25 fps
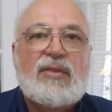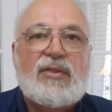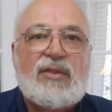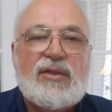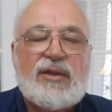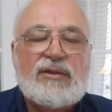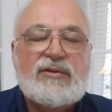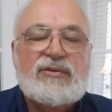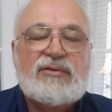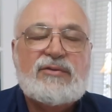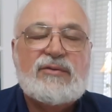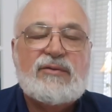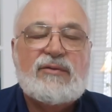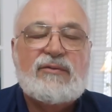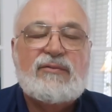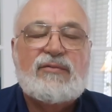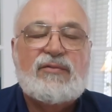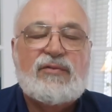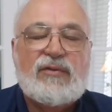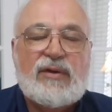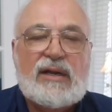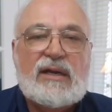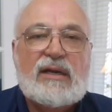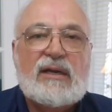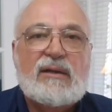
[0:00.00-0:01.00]
This
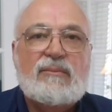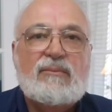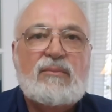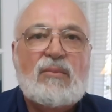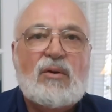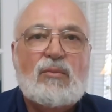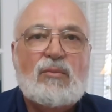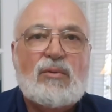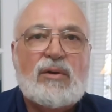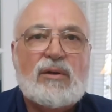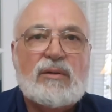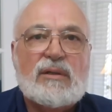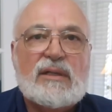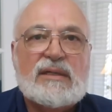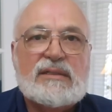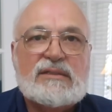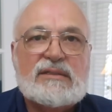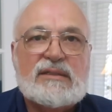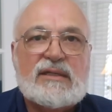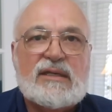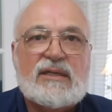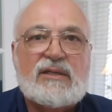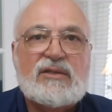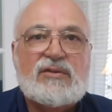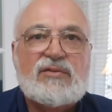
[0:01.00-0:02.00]
freedom will
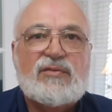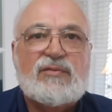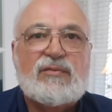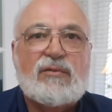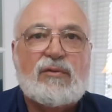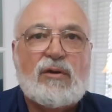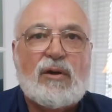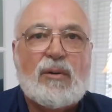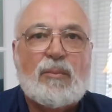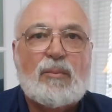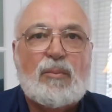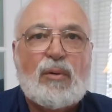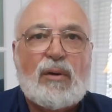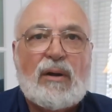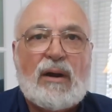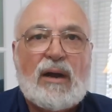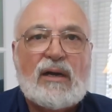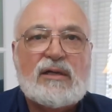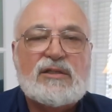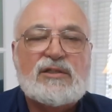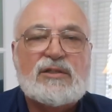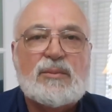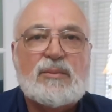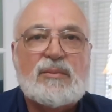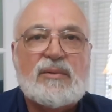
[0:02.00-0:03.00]
exist for
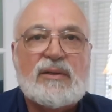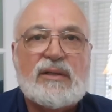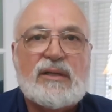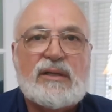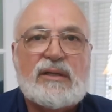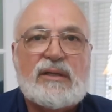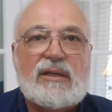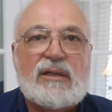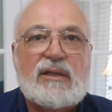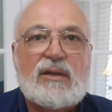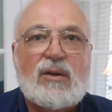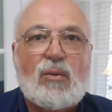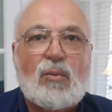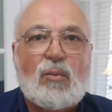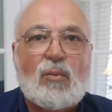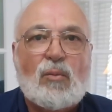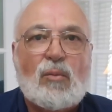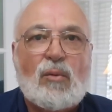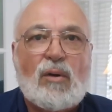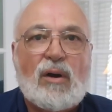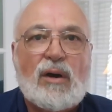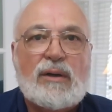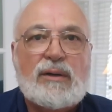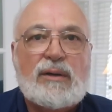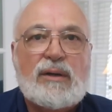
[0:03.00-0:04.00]
approximately
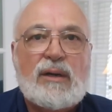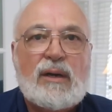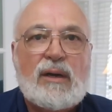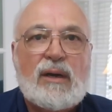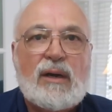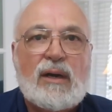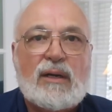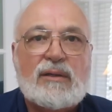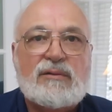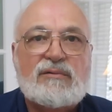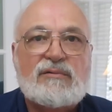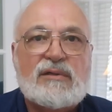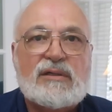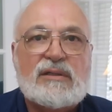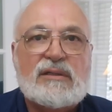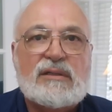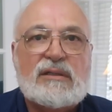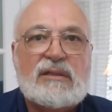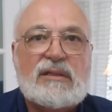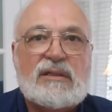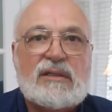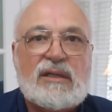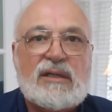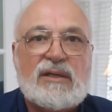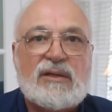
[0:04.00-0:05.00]
100
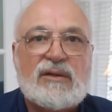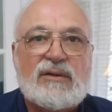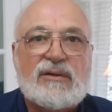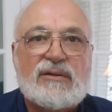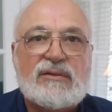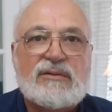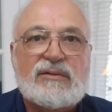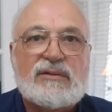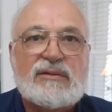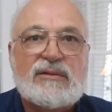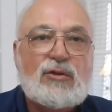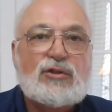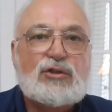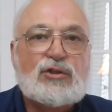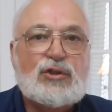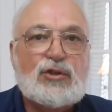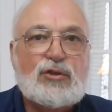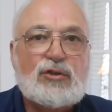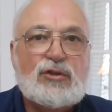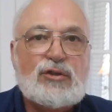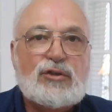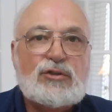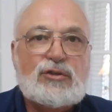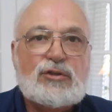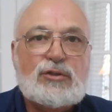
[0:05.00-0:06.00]
years.
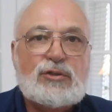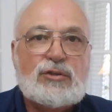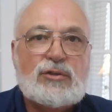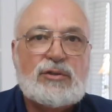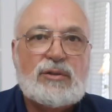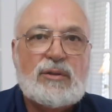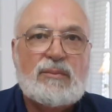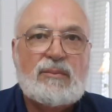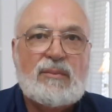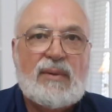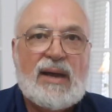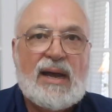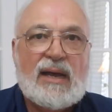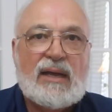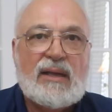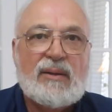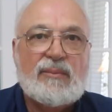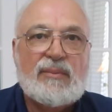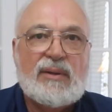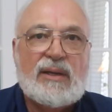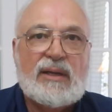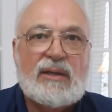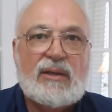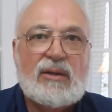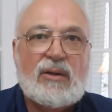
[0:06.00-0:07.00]
Judas
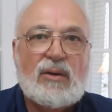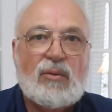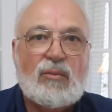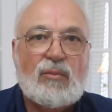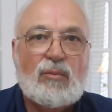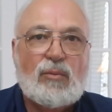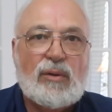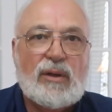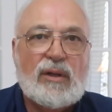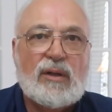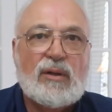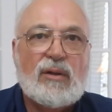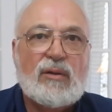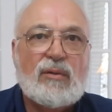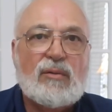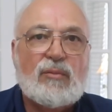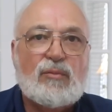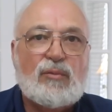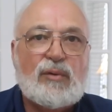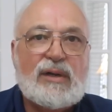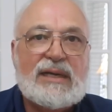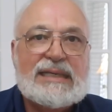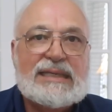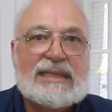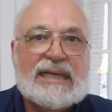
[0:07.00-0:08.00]
Maccabee will
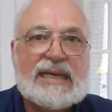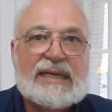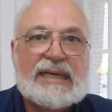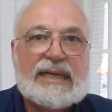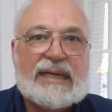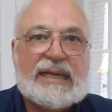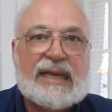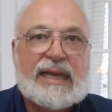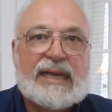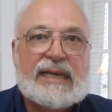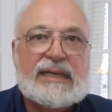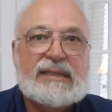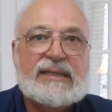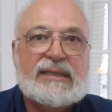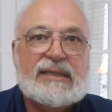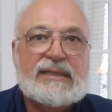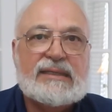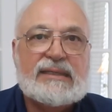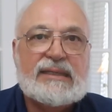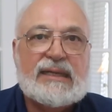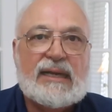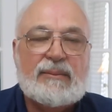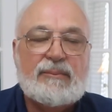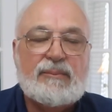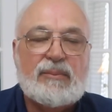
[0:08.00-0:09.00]
rededicate the
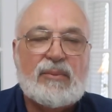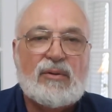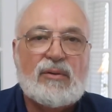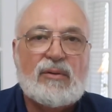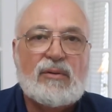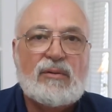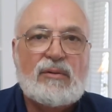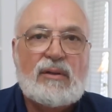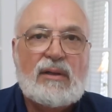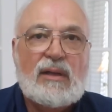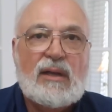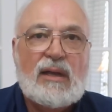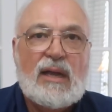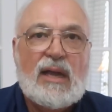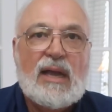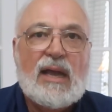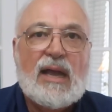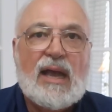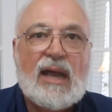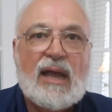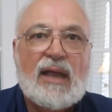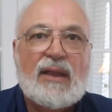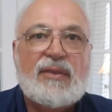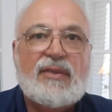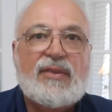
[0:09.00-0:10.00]
temple,
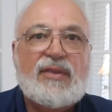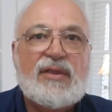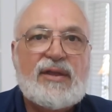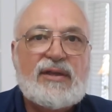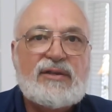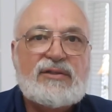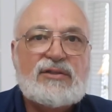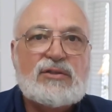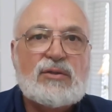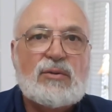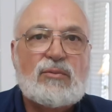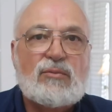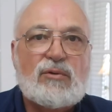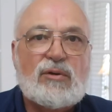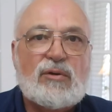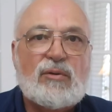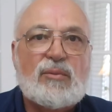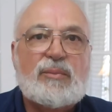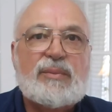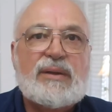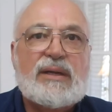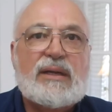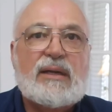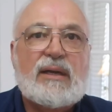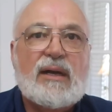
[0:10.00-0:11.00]
and this will
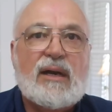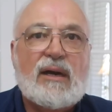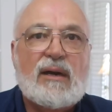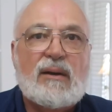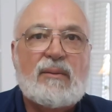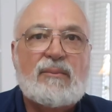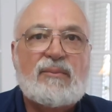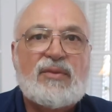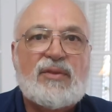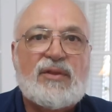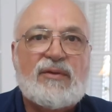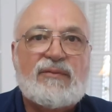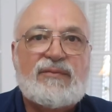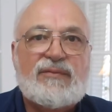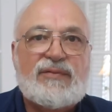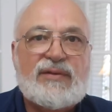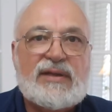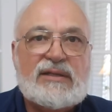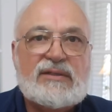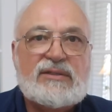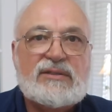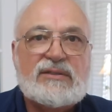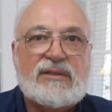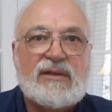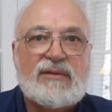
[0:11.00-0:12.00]
become the
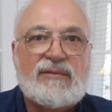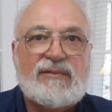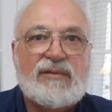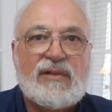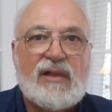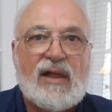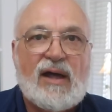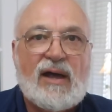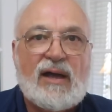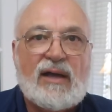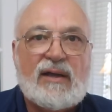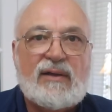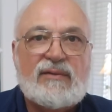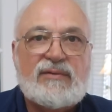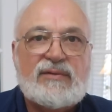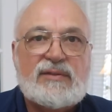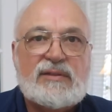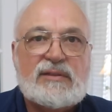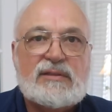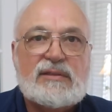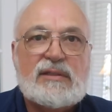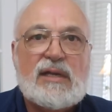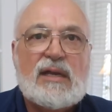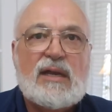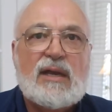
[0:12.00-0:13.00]
Feast of
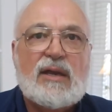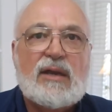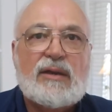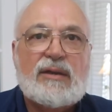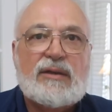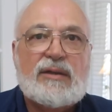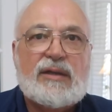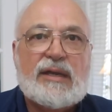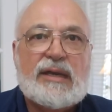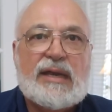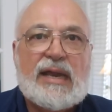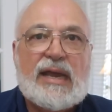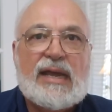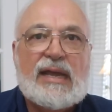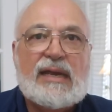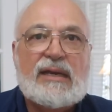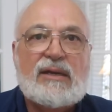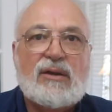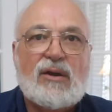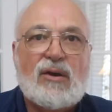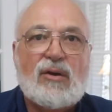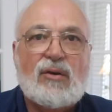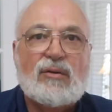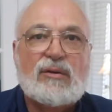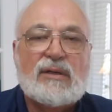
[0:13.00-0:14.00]
Lights, today
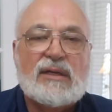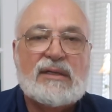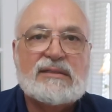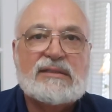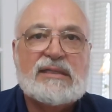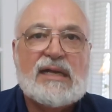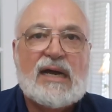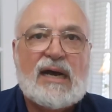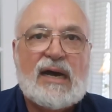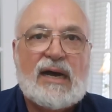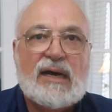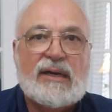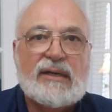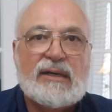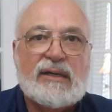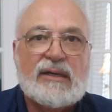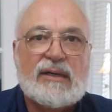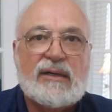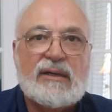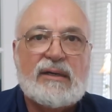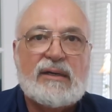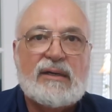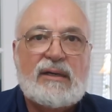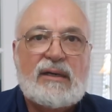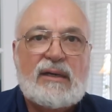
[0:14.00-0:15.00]
known as
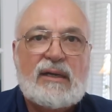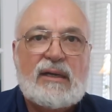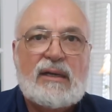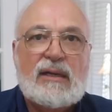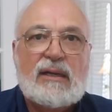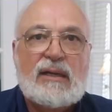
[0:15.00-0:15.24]
Hanukkah,